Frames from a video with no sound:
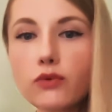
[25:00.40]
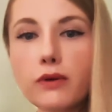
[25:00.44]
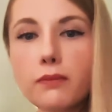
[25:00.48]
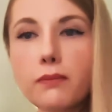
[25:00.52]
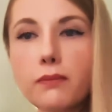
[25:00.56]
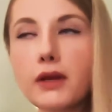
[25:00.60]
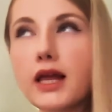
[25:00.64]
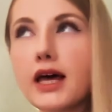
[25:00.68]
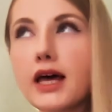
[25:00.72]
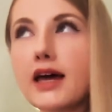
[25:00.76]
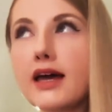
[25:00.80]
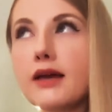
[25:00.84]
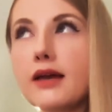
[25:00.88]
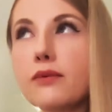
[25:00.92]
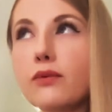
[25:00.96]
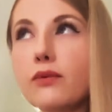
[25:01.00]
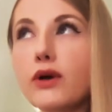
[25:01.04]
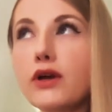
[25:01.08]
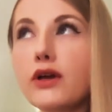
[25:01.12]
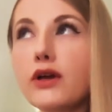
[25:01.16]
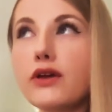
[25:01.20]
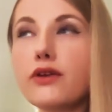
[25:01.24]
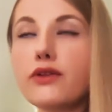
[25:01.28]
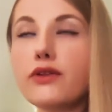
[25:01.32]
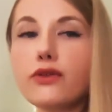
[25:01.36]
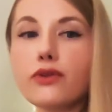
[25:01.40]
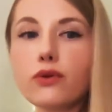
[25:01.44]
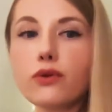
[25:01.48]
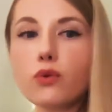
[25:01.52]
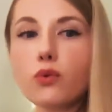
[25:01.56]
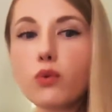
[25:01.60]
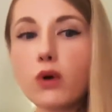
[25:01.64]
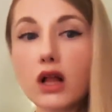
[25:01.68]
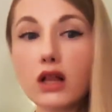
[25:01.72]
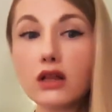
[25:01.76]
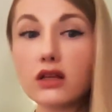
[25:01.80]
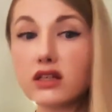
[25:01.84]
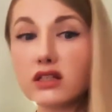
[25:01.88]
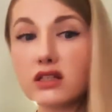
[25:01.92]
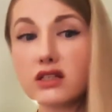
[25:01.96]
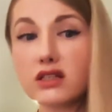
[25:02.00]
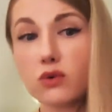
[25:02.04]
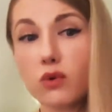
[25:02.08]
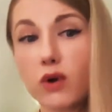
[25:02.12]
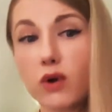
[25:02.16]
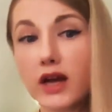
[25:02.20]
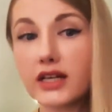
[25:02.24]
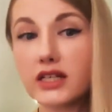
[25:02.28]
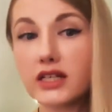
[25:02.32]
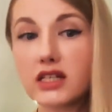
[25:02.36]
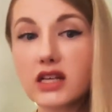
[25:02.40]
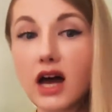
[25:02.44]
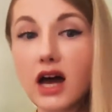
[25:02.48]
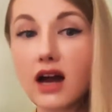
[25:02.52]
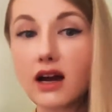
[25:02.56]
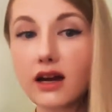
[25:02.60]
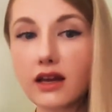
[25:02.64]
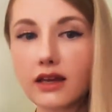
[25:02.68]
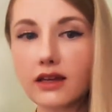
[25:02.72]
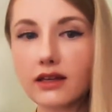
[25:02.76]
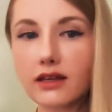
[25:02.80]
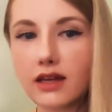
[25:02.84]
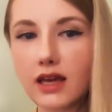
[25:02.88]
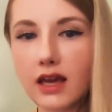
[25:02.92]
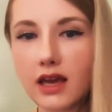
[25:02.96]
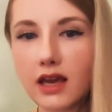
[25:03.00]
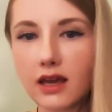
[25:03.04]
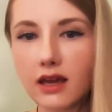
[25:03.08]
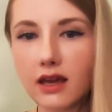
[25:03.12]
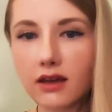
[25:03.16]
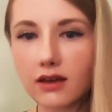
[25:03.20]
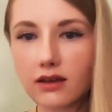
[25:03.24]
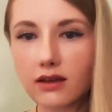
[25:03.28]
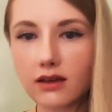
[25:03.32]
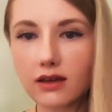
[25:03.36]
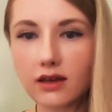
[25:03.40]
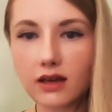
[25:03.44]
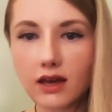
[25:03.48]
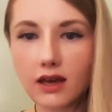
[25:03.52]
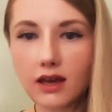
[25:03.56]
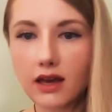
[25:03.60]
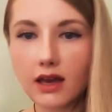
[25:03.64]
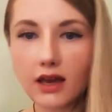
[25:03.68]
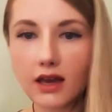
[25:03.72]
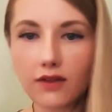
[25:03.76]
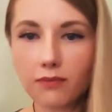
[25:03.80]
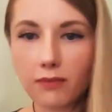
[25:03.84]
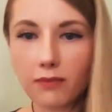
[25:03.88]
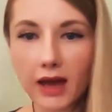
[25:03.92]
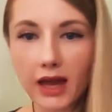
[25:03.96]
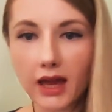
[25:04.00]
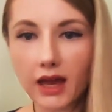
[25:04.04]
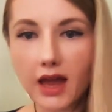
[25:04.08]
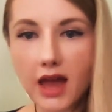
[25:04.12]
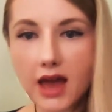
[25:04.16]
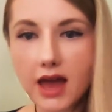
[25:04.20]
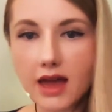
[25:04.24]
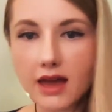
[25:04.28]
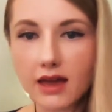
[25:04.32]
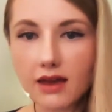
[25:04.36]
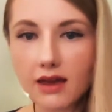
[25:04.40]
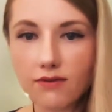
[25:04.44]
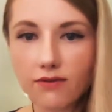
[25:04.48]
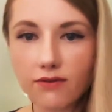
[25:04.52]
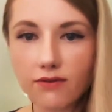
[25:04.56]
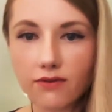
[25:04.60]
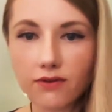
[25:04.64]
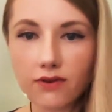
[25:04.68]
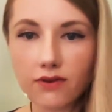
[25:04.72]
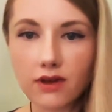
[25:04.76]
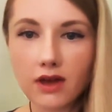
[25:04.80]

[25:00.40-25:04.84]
reply with, well, it's quite dark in here in my cave.